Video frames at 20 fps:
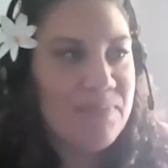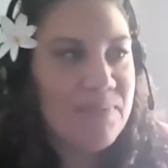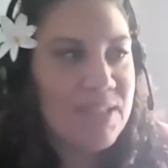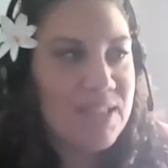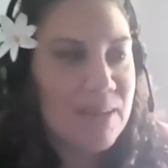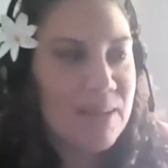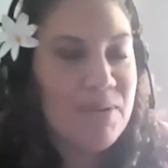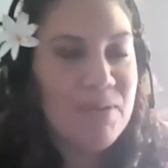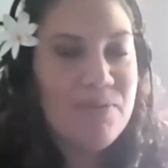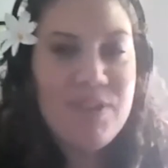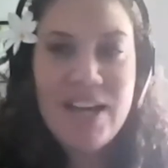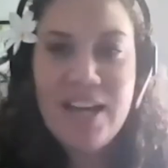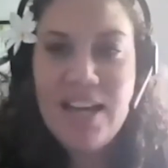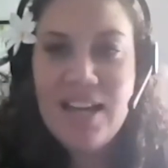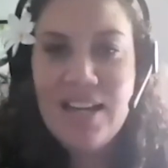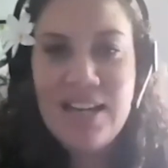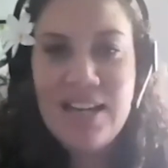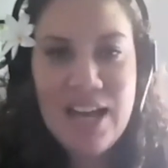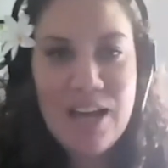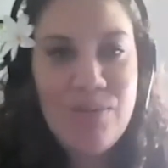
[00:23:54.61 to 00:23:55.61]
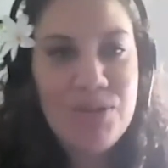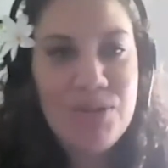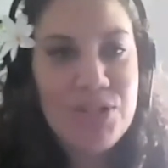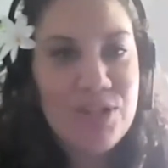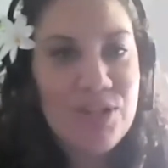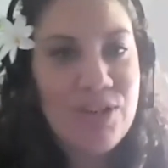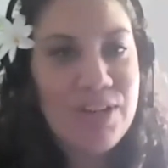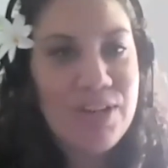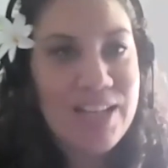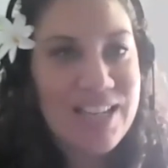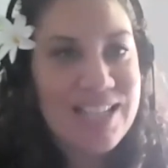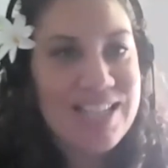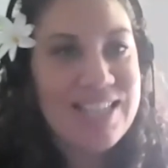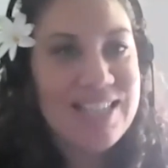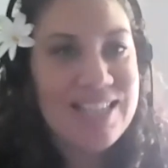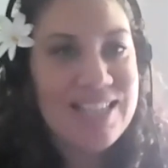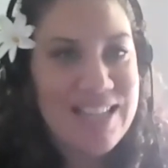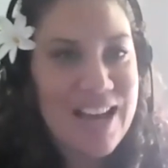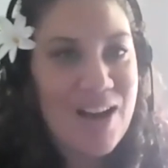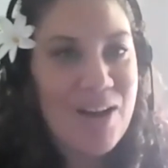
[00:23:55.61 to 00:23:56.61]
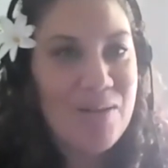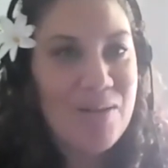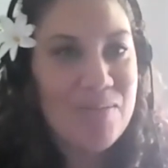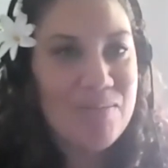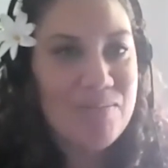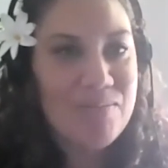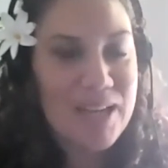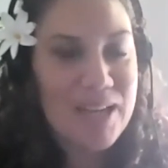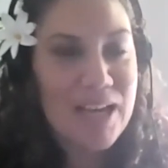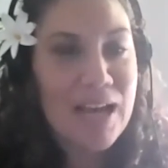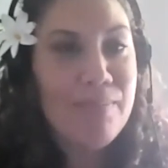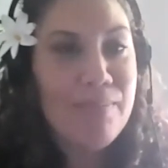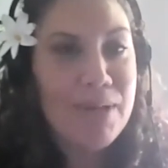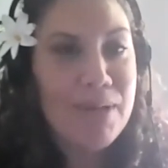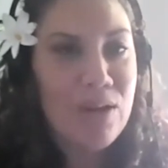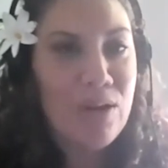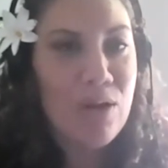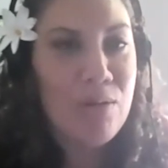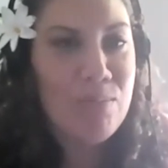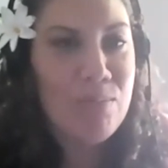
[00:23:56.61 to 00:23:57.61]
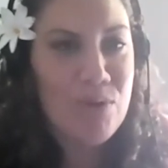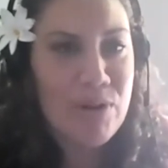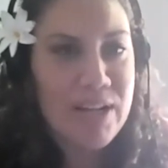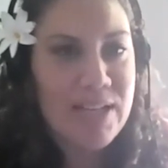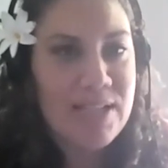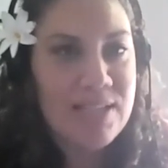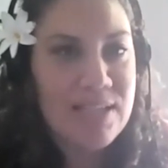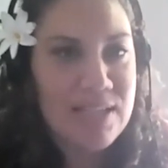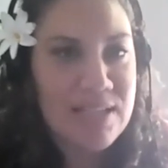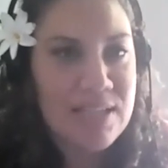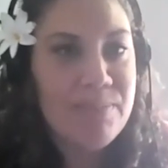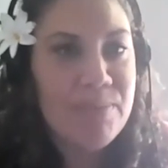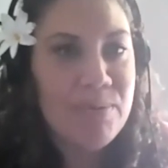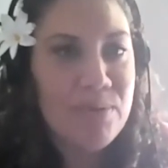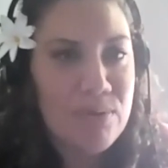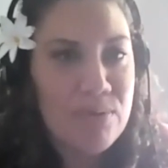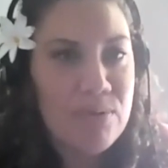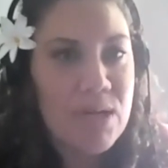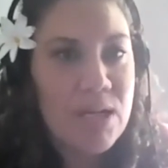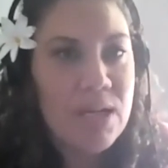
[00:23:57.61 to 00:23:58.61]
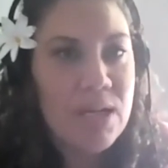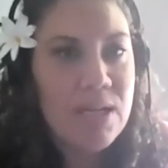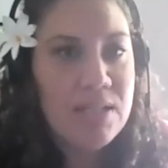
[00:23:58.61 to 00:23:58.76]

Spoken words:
some of that language learning is now becoming a lot more accessible